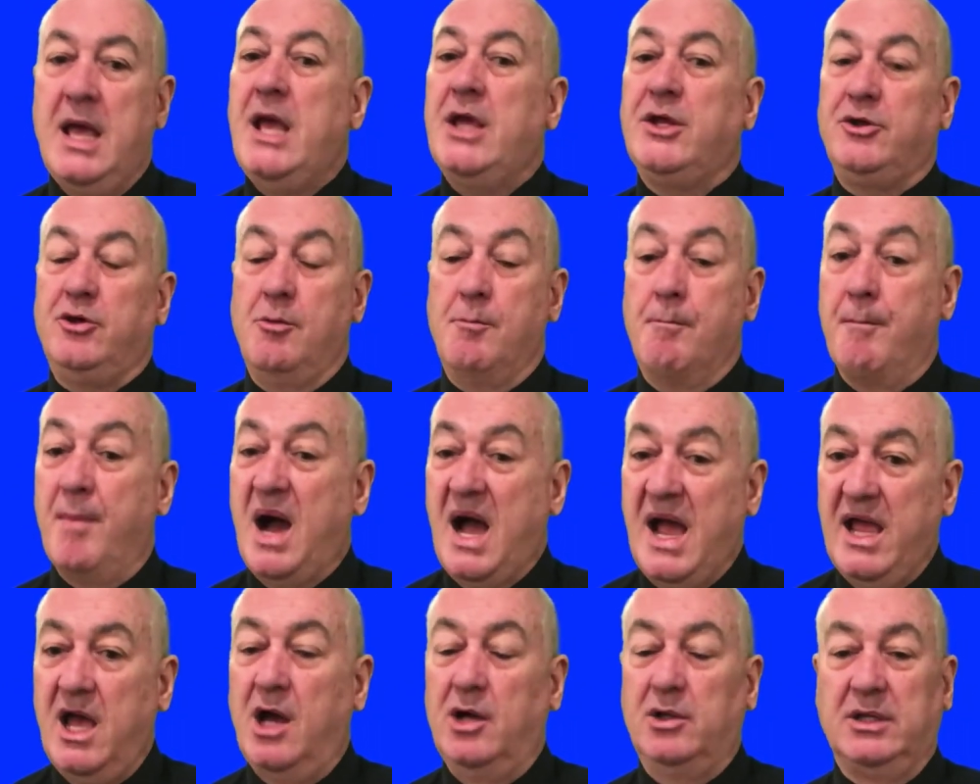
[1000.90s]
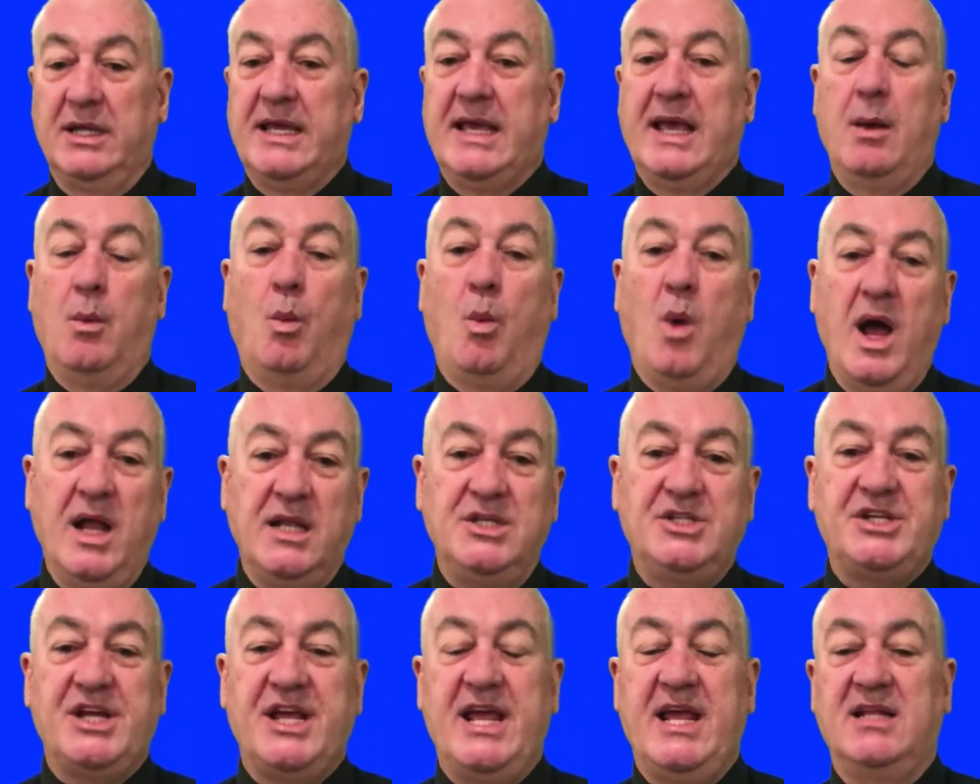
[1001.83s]
You may only get one
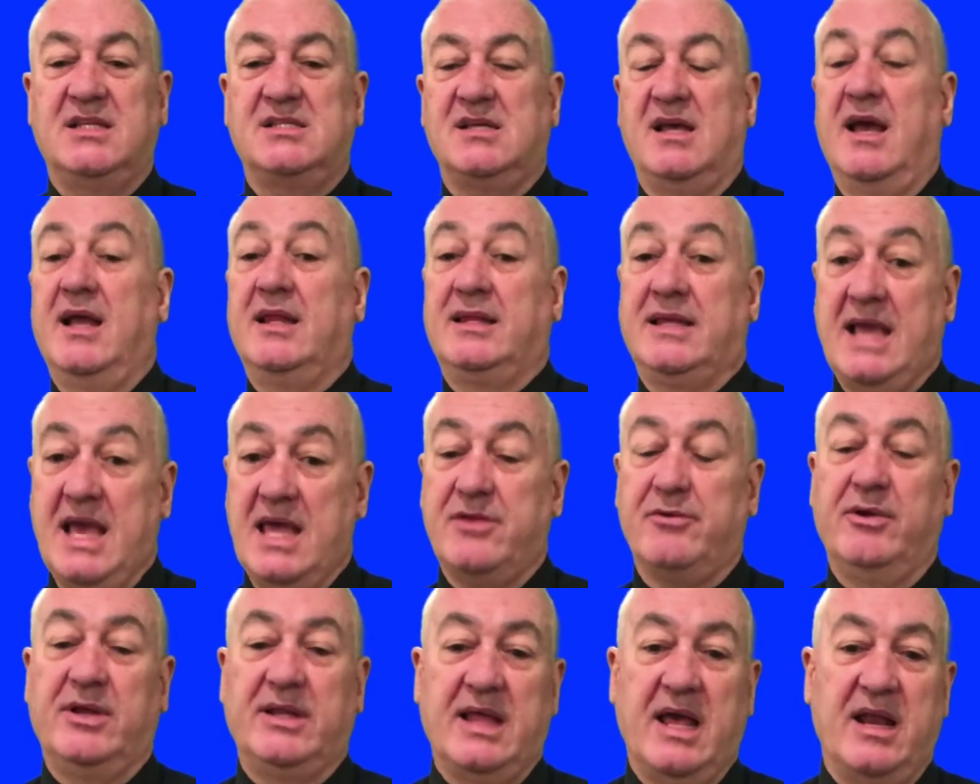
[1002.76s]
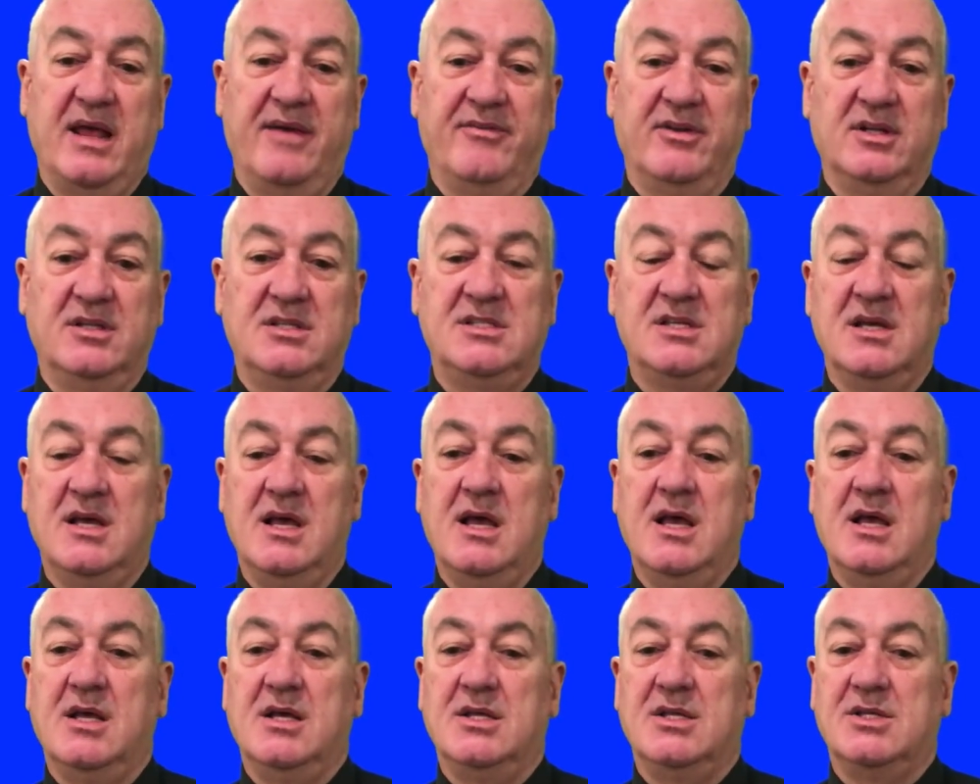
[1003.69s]
chance at gathering that evidence,
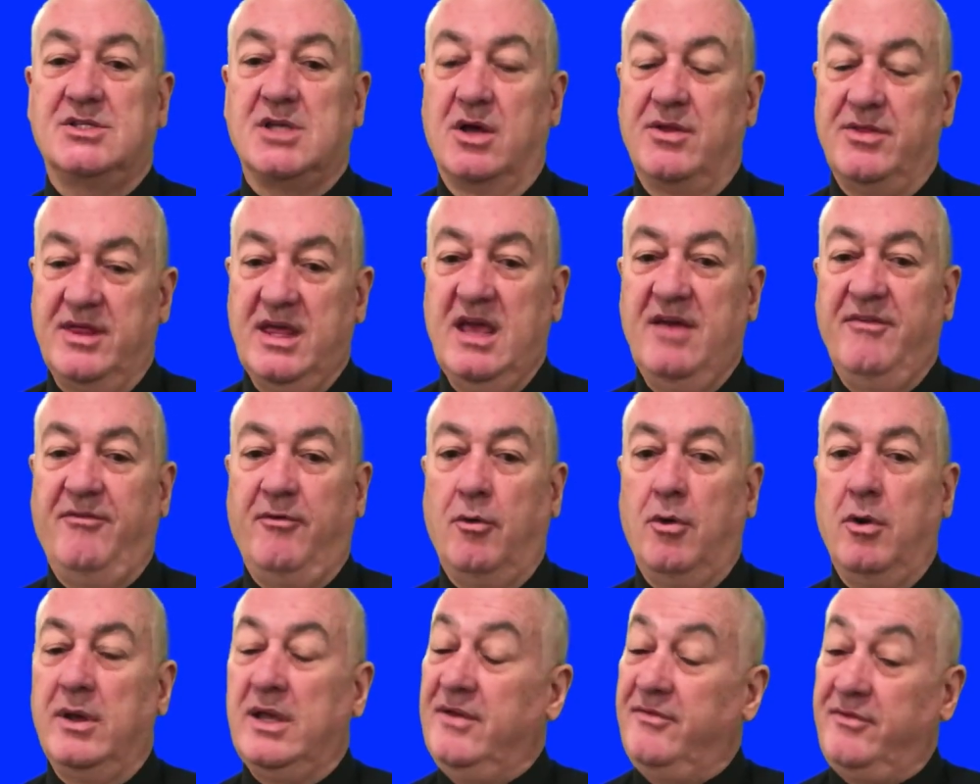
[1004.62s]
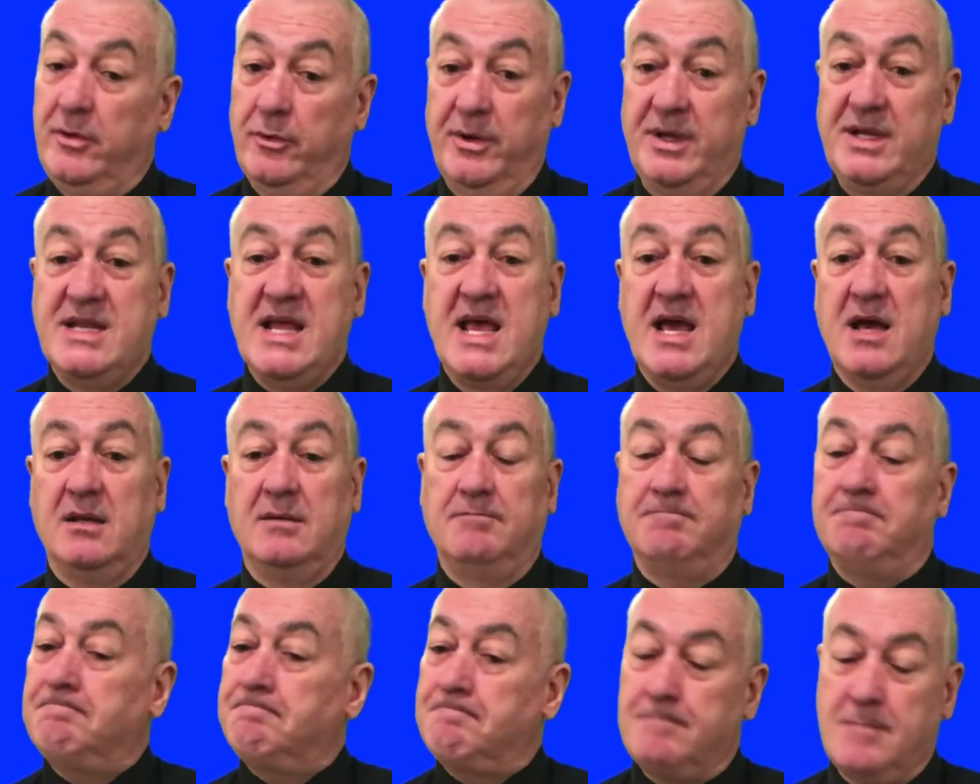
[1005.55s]
so therefore, if you're in doubt,
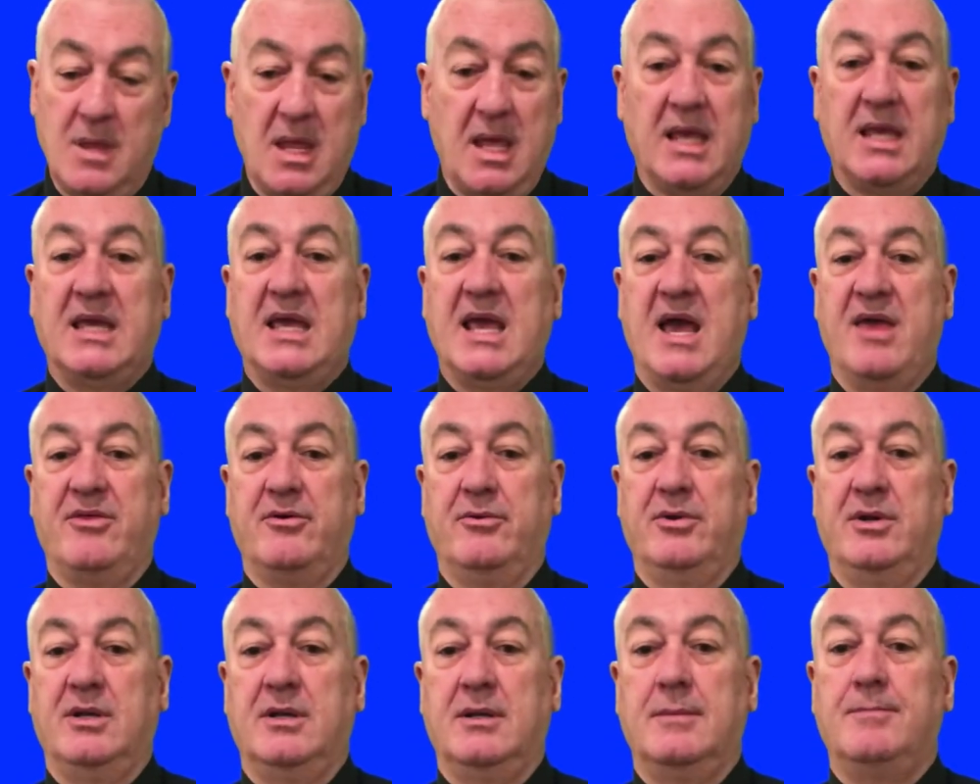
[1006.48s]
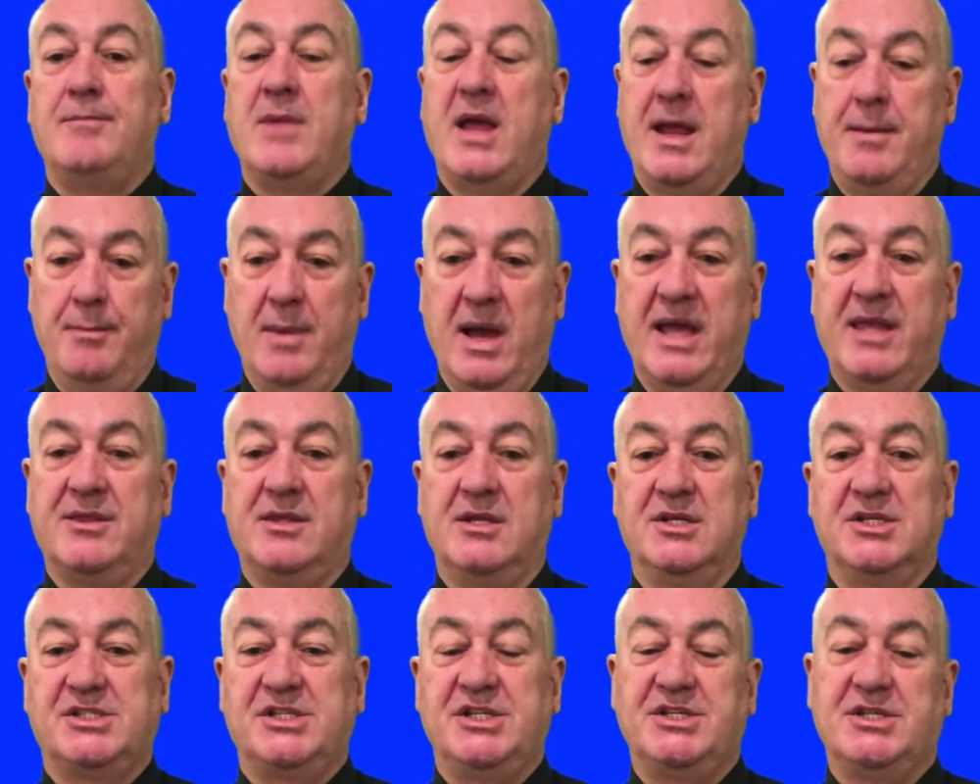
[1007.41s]
gather it and make the
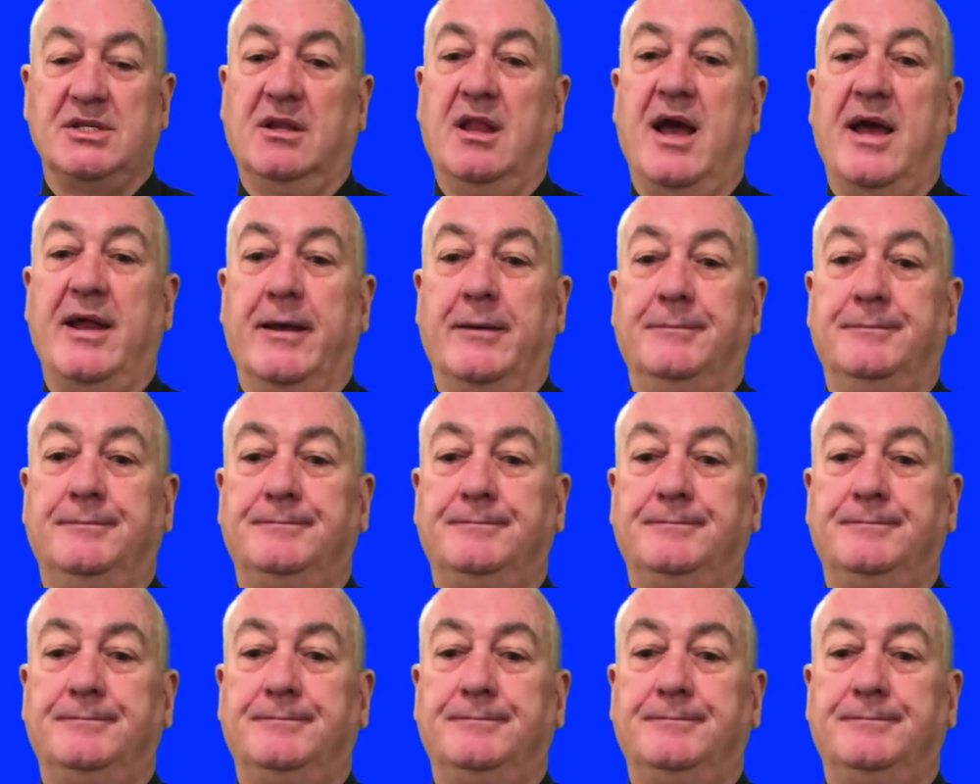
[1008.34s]
decision later.